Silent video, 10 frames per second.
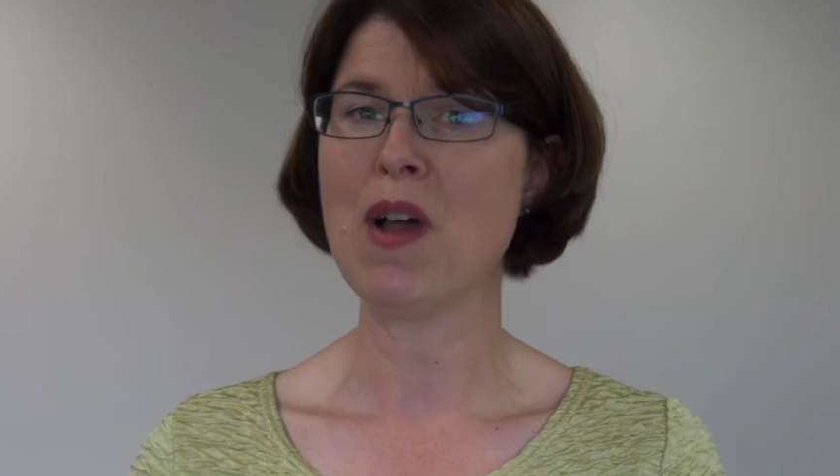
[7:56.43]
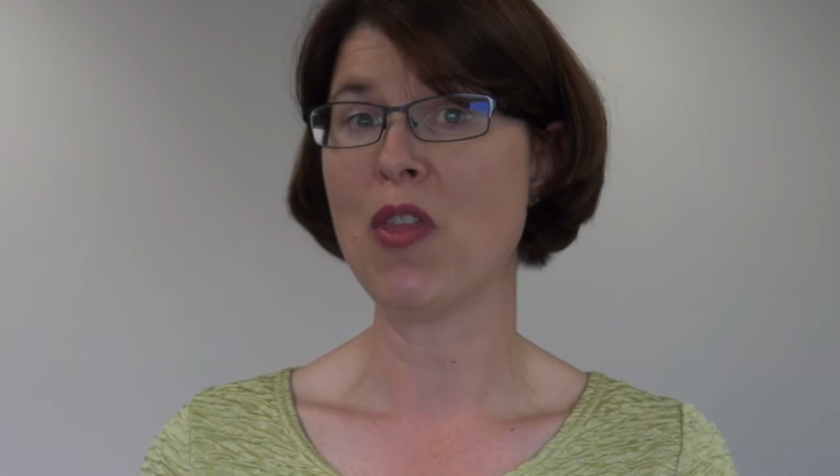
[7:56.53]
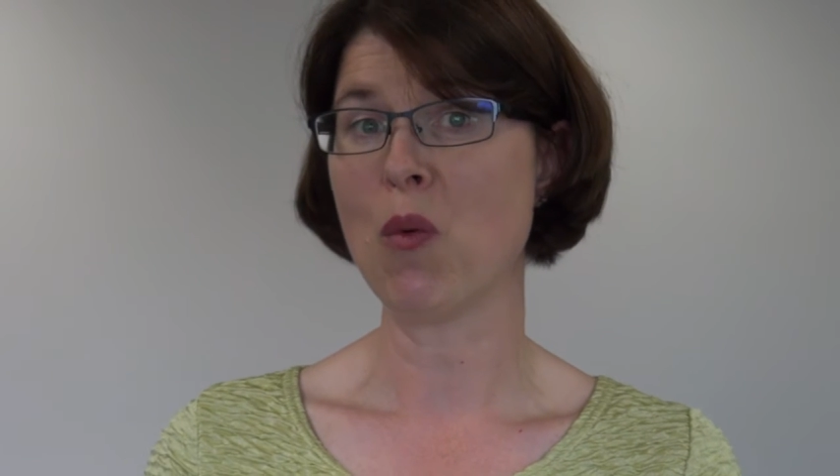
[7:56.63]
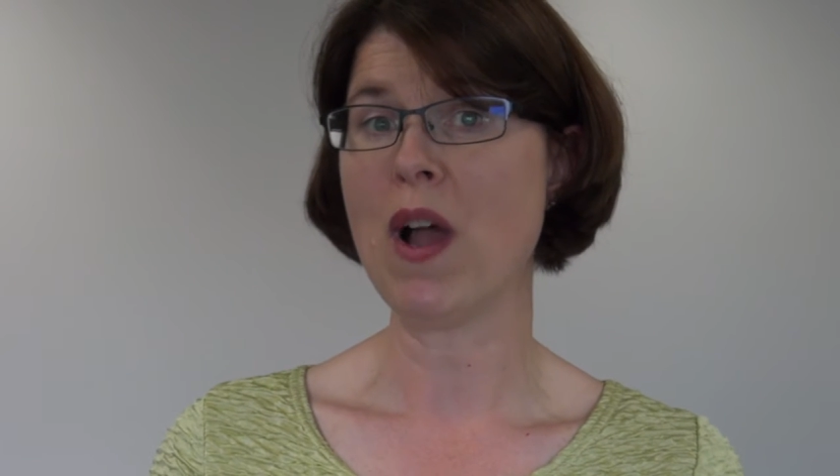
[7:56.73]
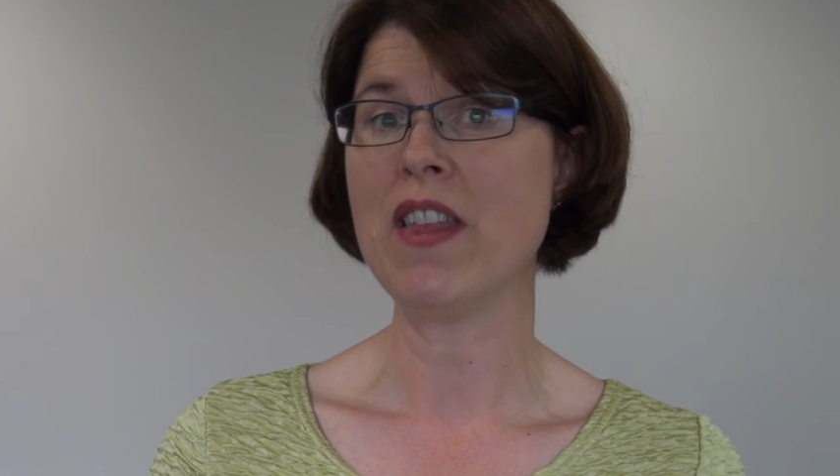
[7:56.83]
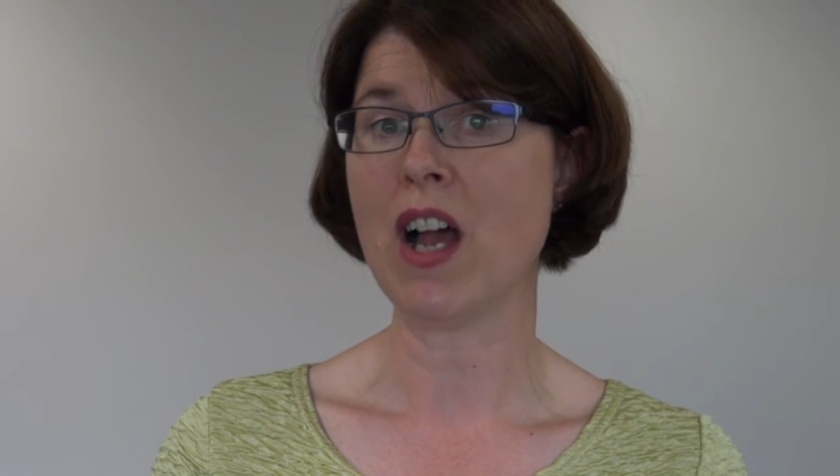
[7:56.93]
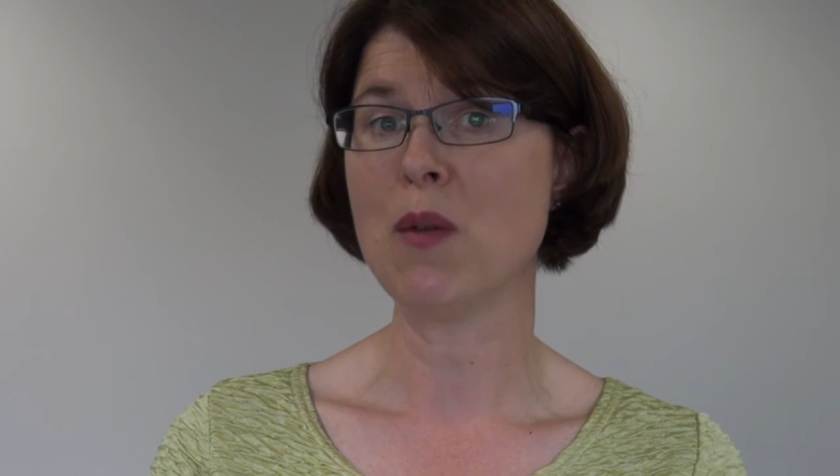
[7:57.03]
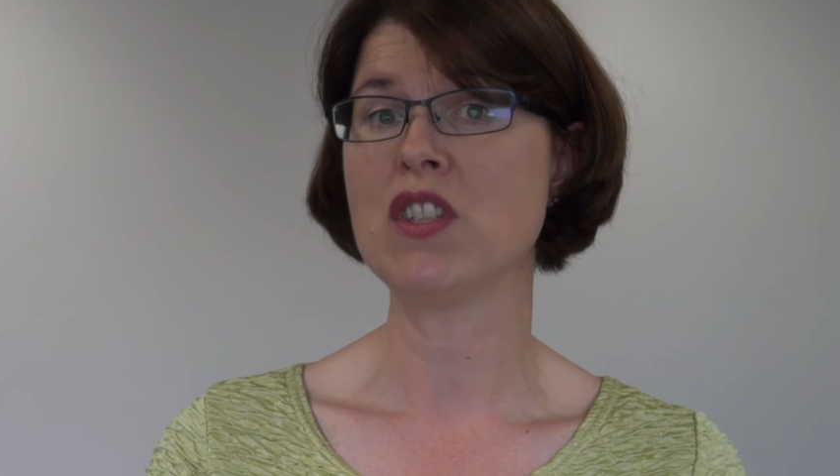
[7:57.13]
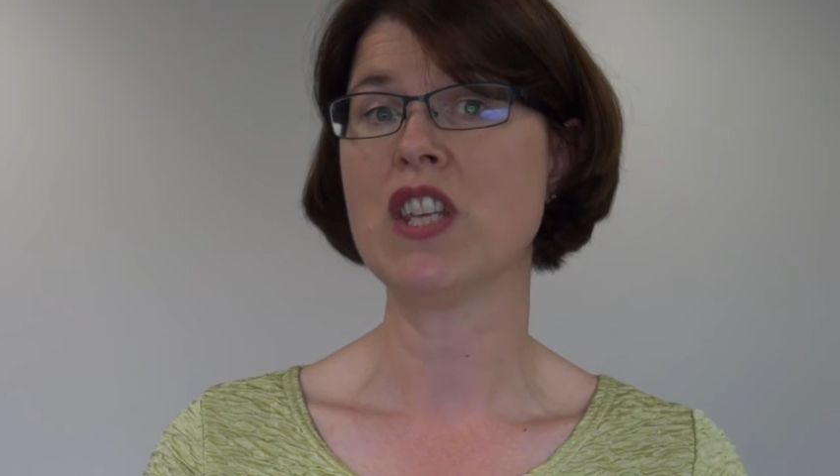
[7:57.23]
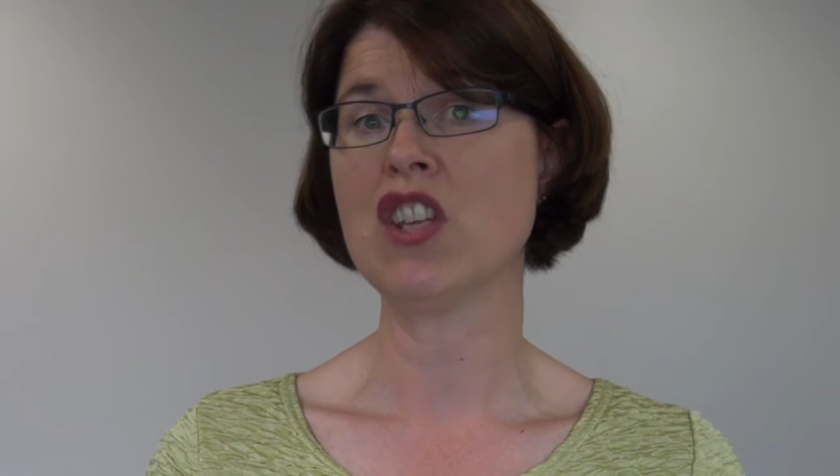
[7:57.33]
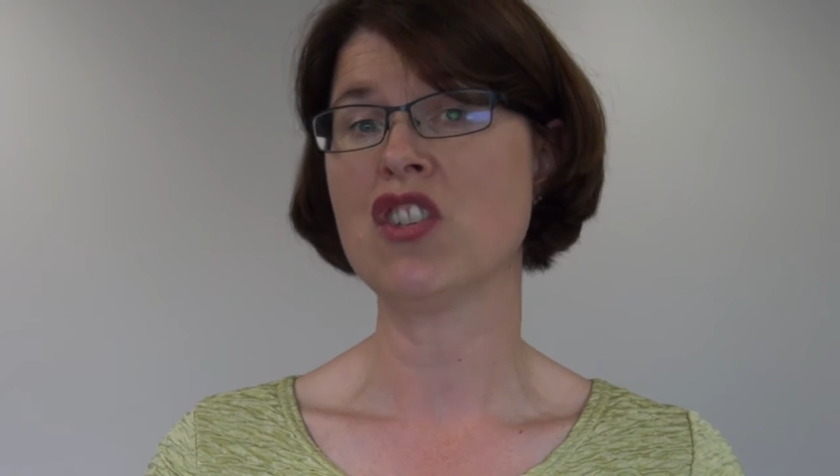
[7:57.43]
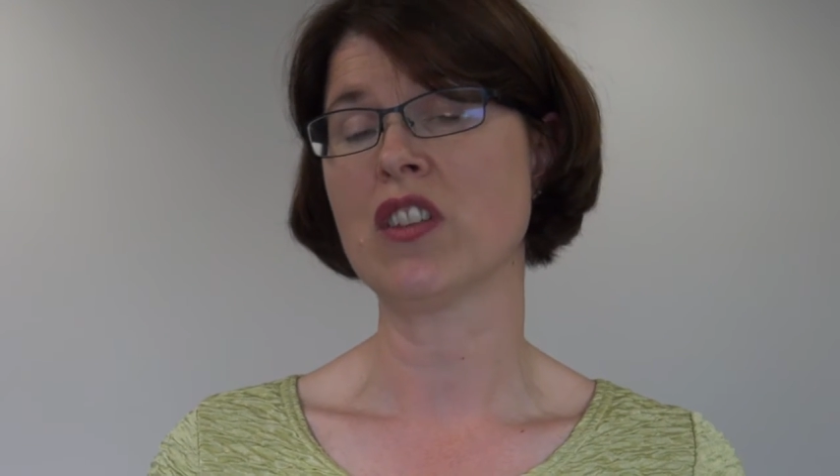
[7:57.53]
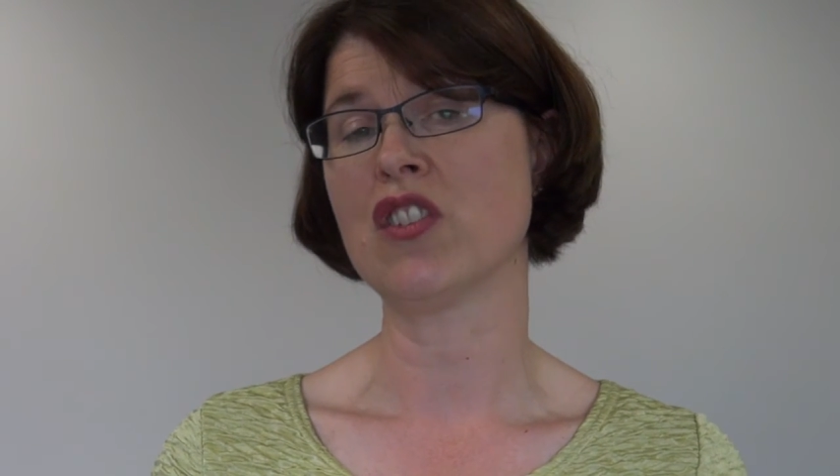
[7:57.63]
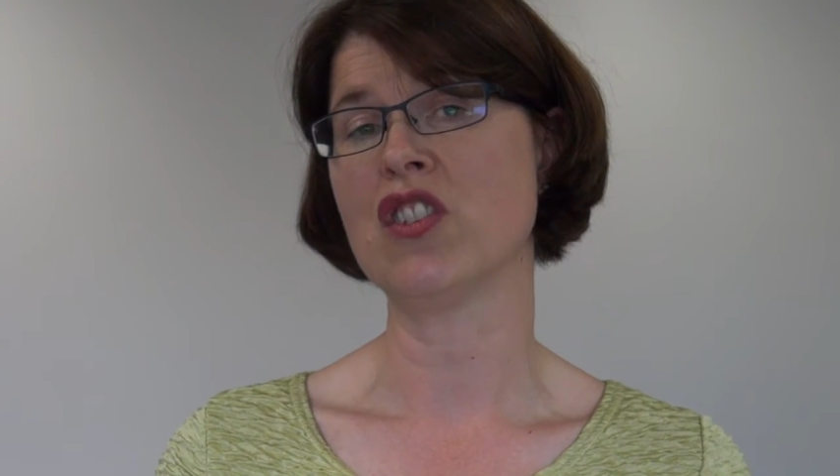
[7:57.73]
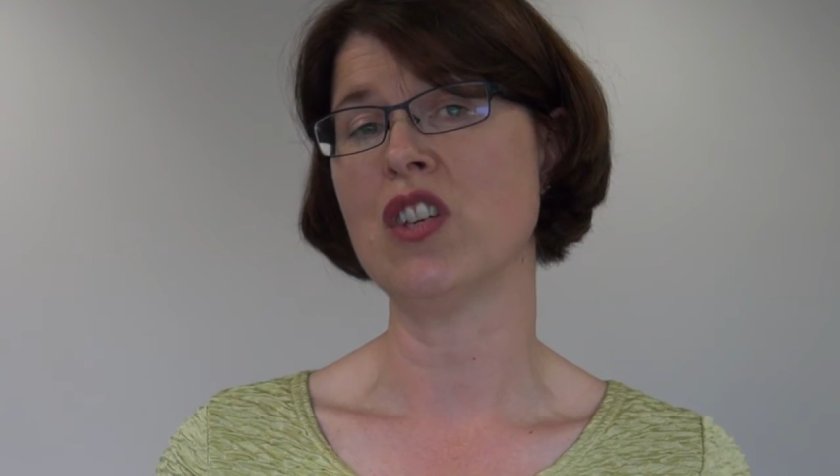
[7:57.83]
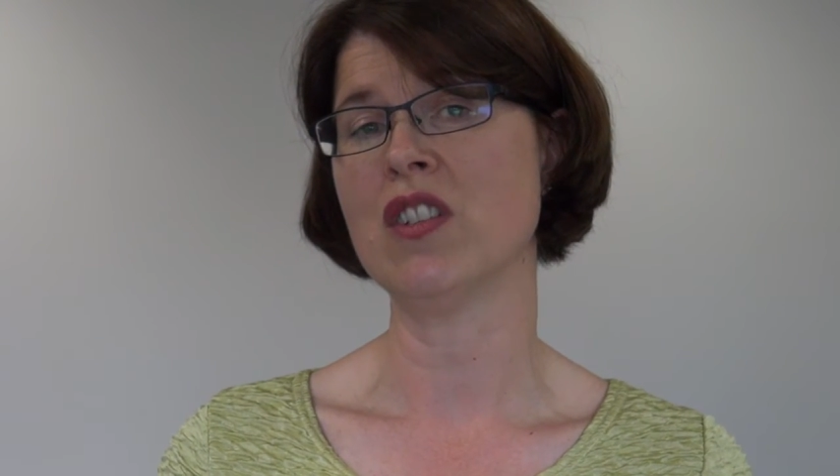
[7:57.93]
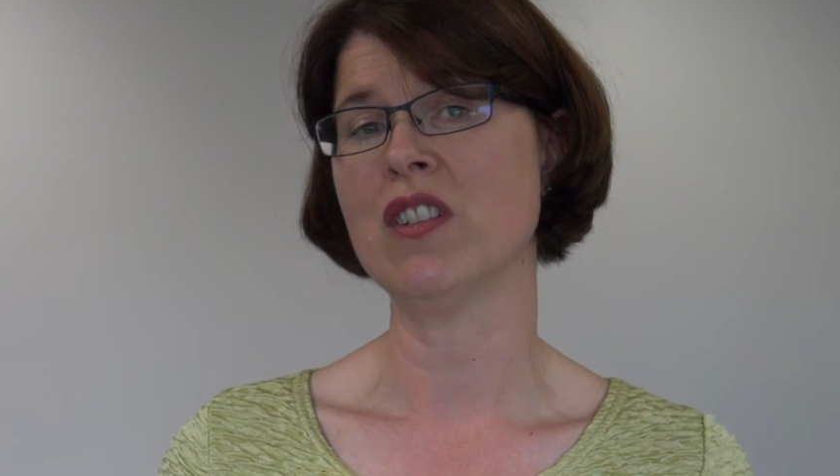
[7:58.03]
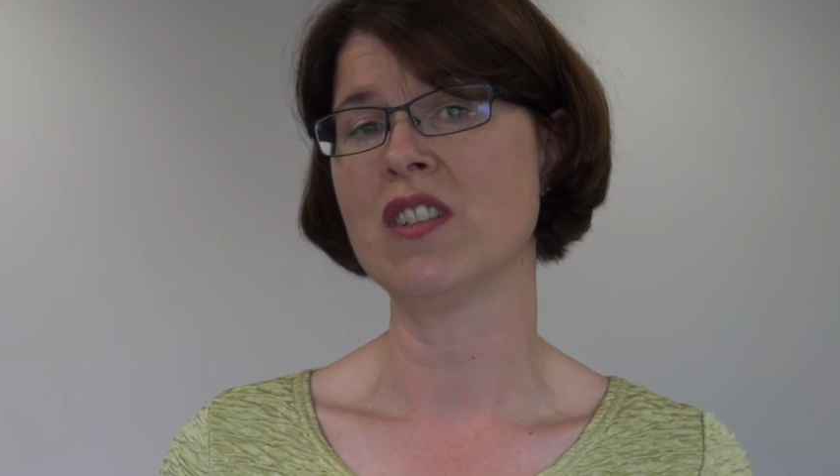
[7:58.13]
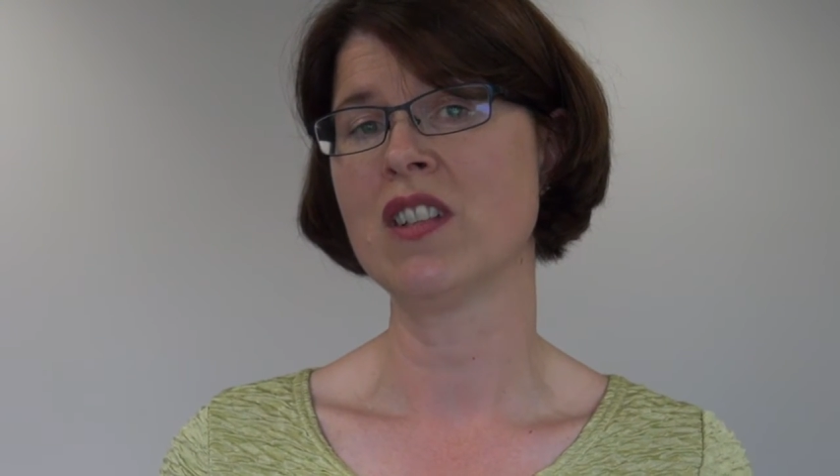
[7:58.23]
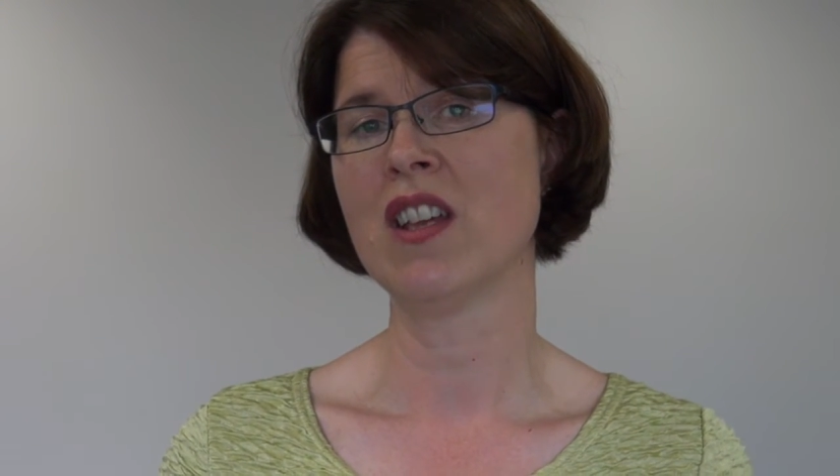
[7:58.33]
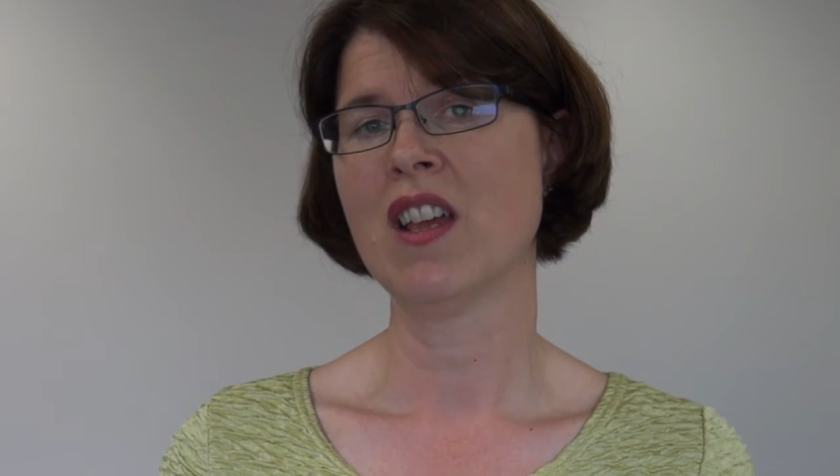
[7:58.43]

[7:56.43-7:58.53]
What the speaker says: and the way that I was teaching the students.